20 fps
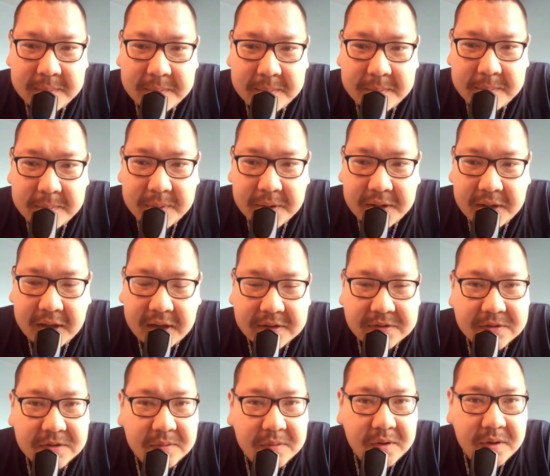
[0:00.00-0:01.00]
But yeah,
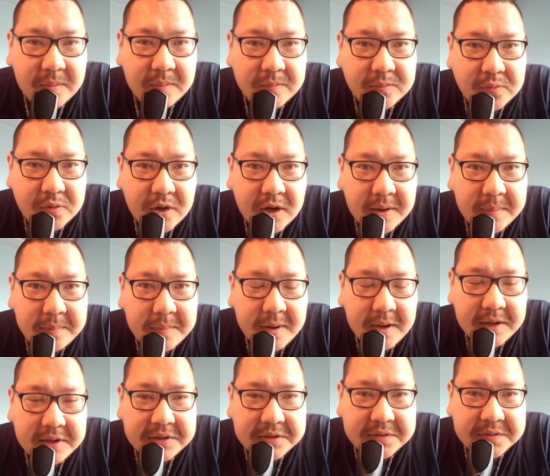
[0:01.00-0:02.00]
so I'm gonna drop
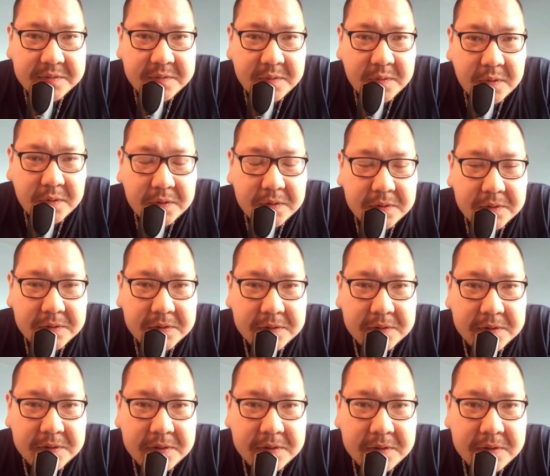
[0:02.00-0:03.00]
links
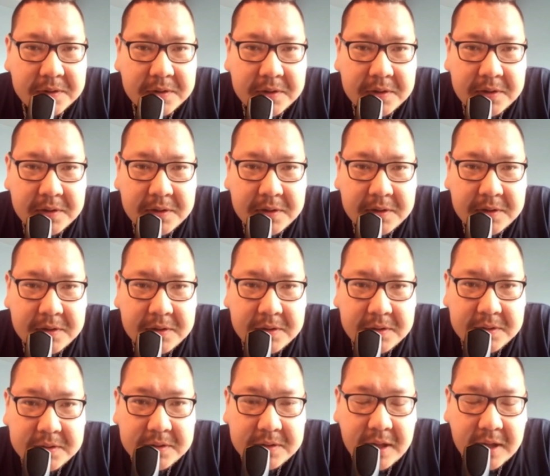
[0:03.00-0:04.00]
for
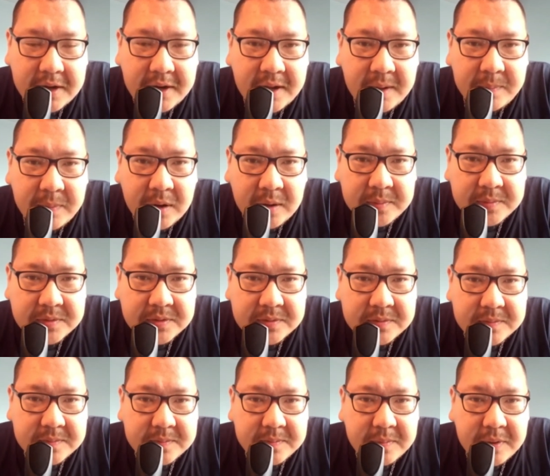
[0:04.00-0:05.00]
that hip hop
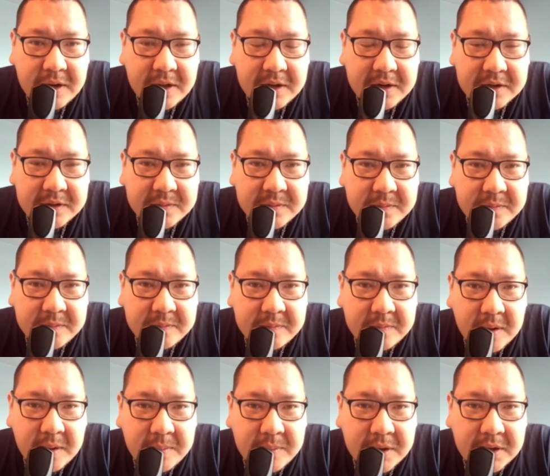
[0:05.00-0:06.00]
playlist
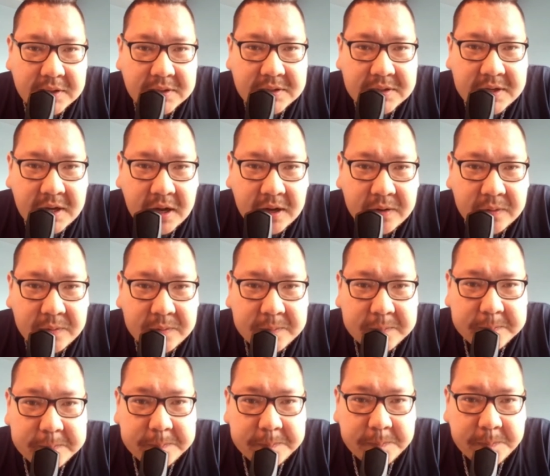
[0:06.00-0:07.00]
by Brian Scotto.
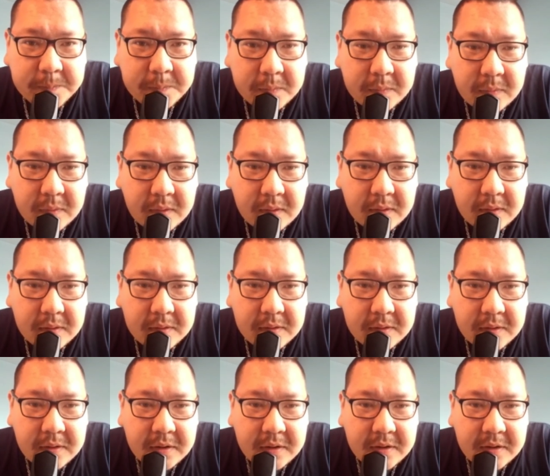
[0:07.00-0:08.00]

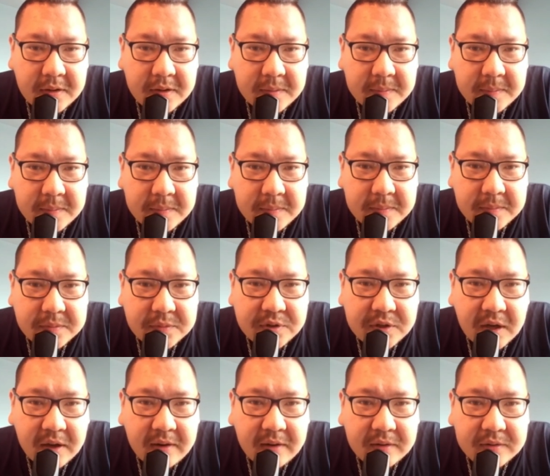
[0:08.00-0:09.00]

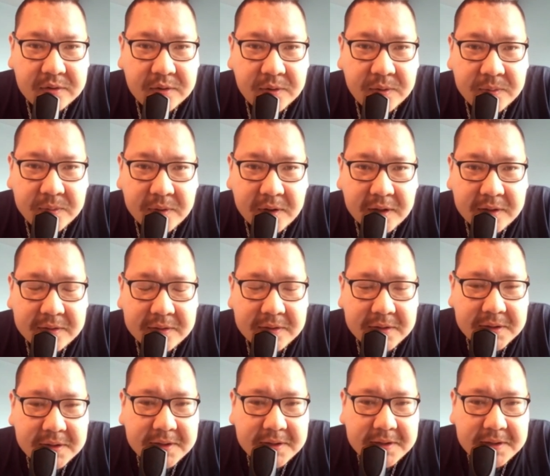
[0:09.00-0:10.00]
Shout out to Hoonigan.
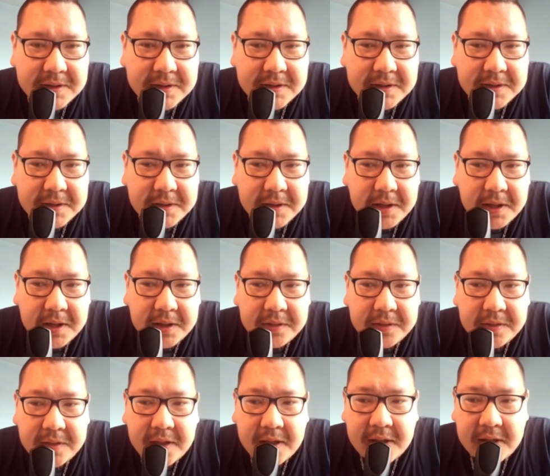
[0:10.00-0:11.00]

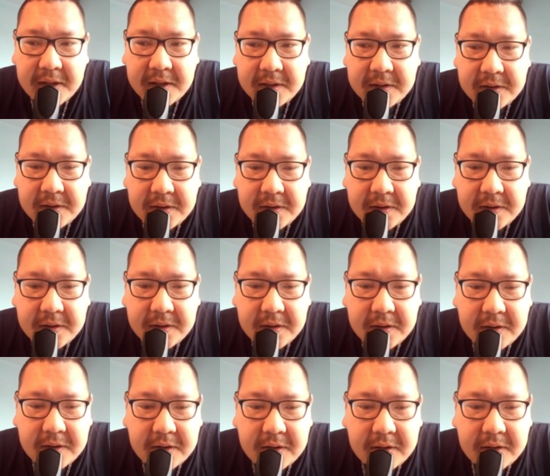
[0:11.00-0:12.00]
And then
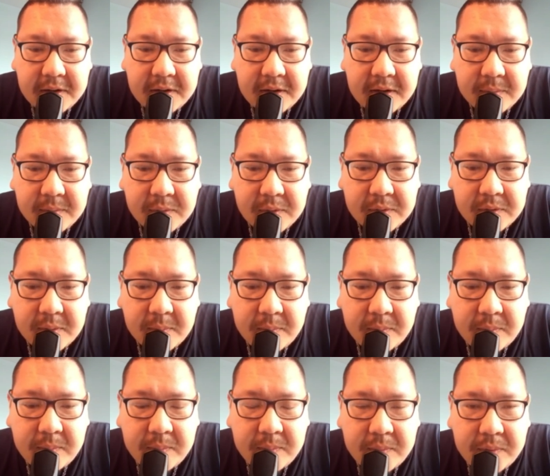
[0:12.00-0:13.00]
I'm gonna
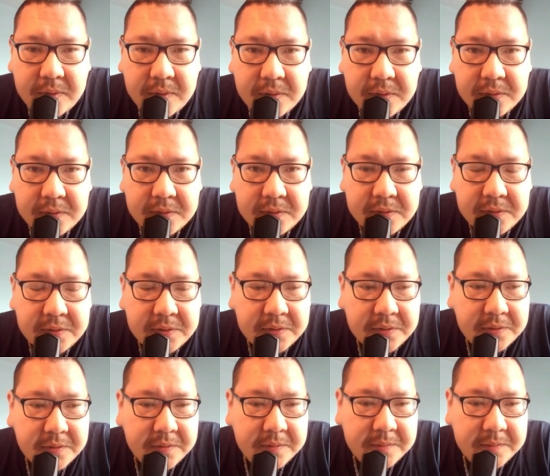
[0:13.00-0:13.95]
put